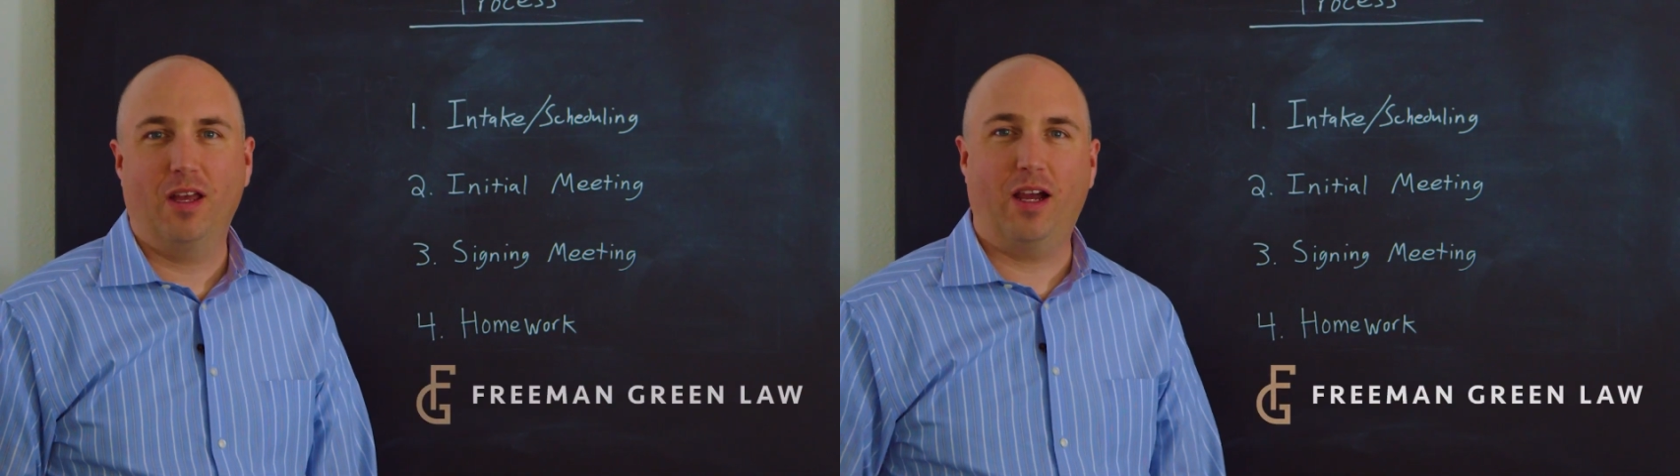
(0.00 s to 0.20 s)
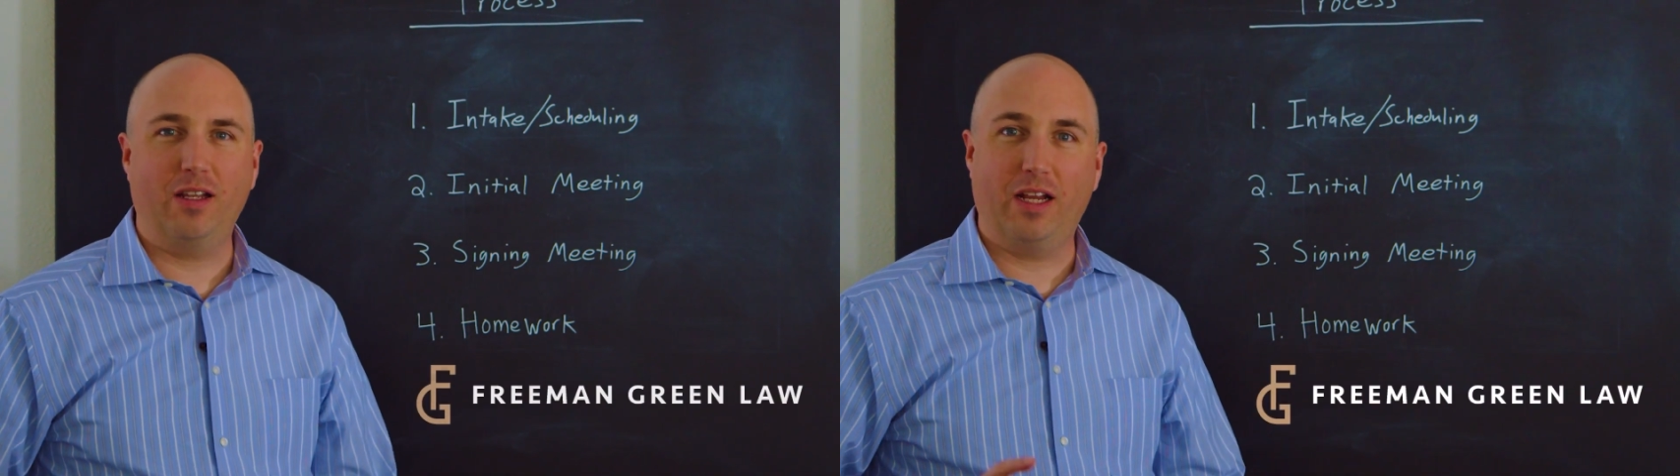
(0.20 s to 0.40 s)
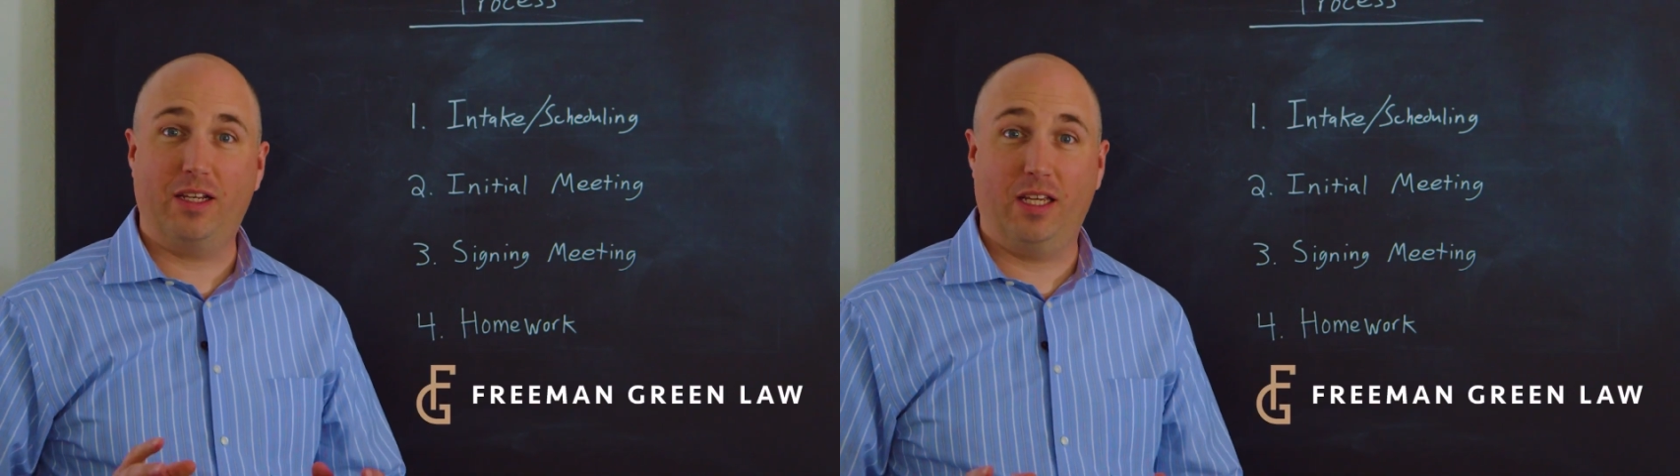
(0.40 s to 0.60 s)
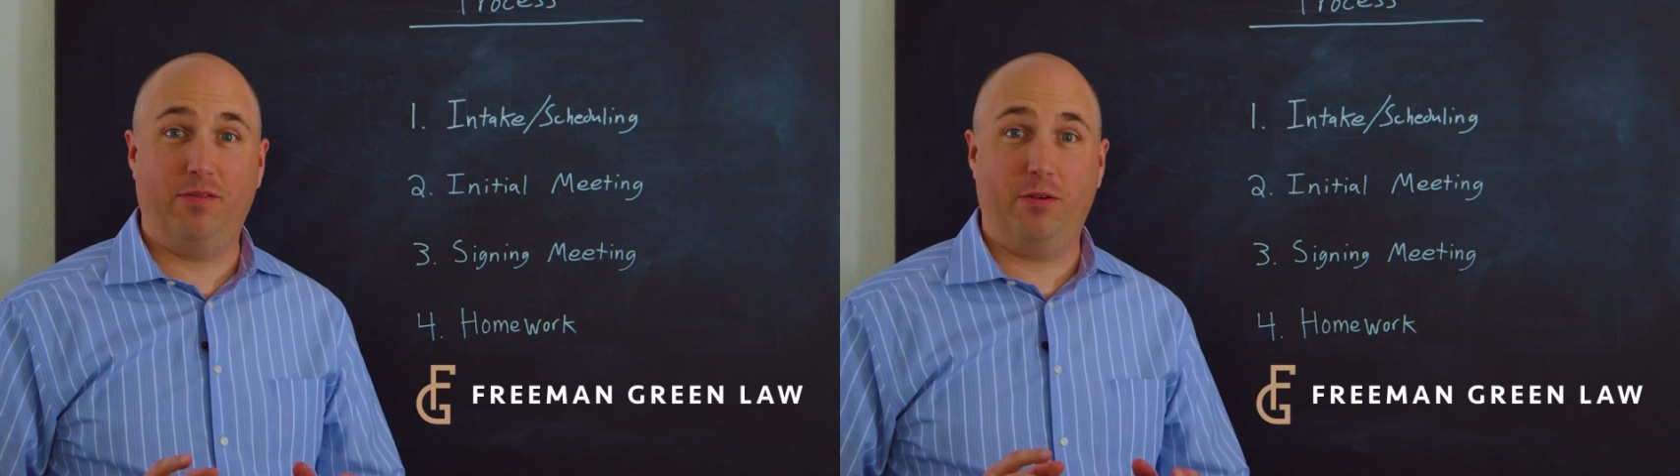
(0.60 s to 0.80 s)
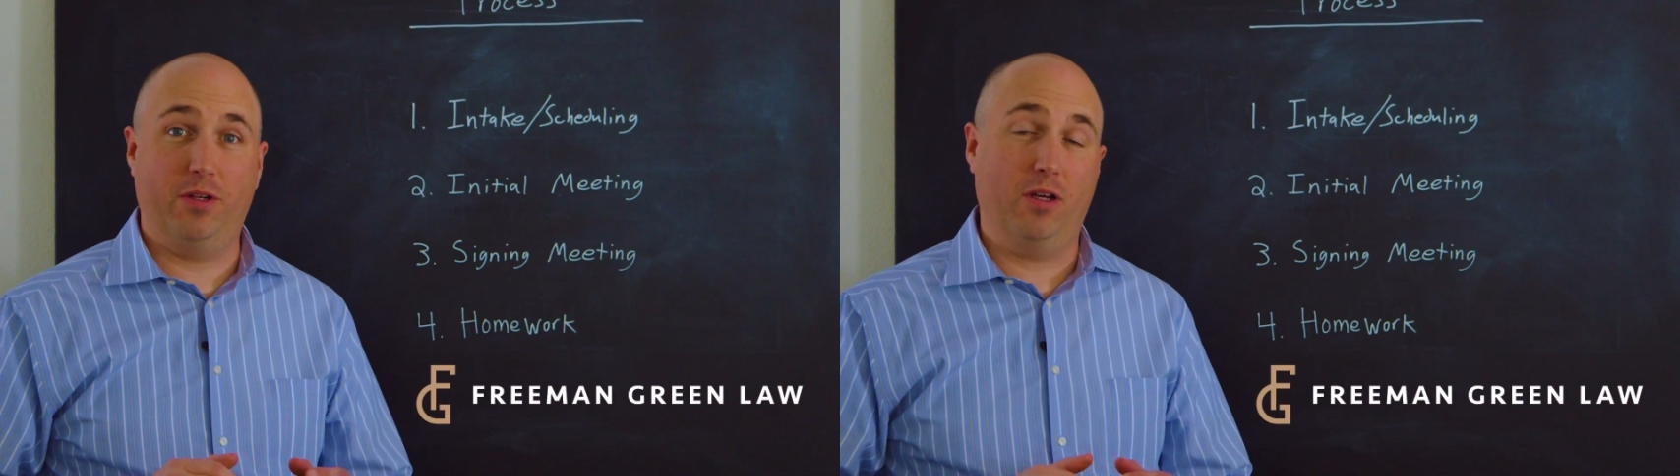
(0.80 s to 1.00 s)
I'd like to
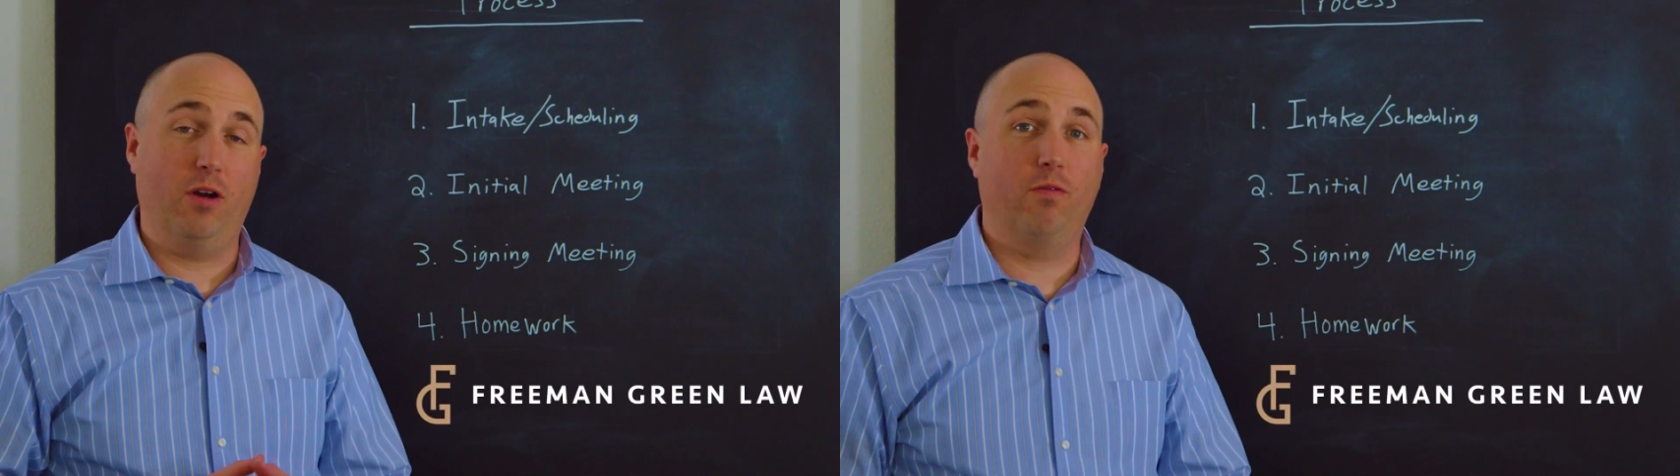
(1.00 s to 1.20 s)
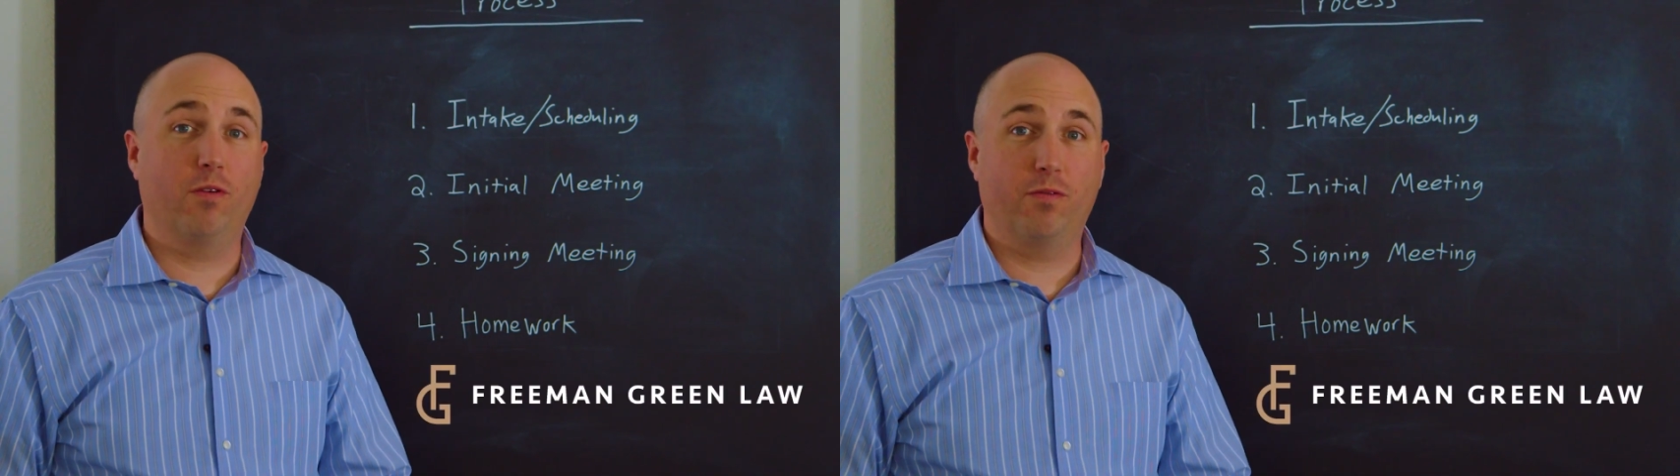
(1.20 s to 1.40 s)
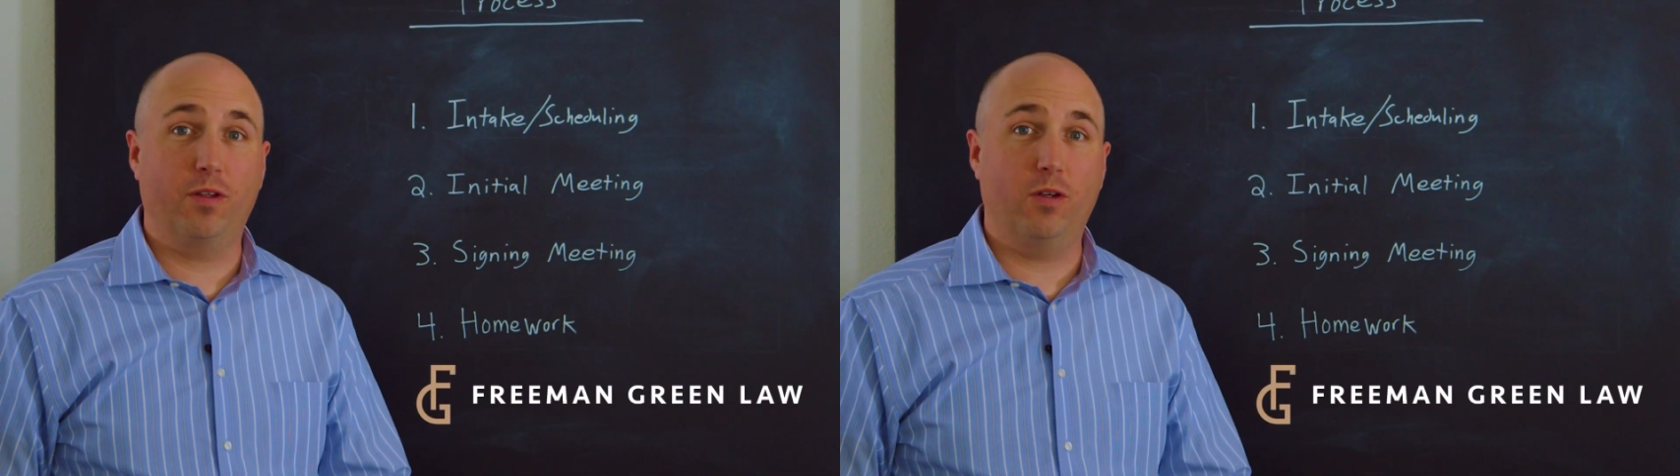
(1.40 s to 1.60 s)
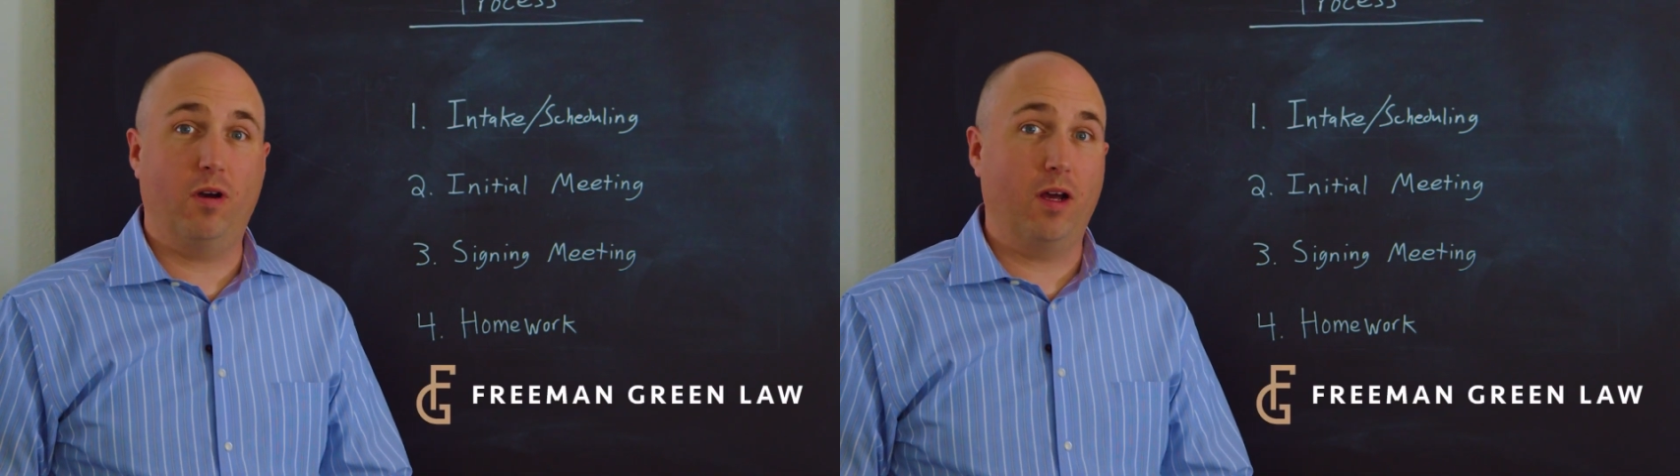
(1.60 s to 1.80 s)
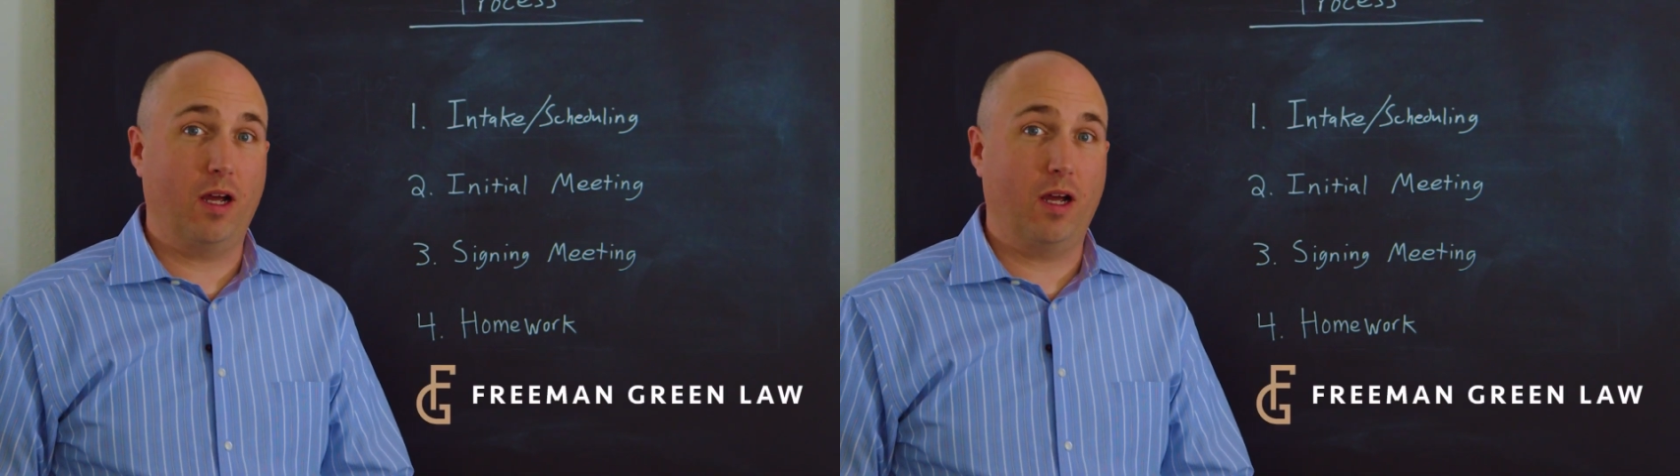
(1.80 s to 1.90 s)
give you an overview on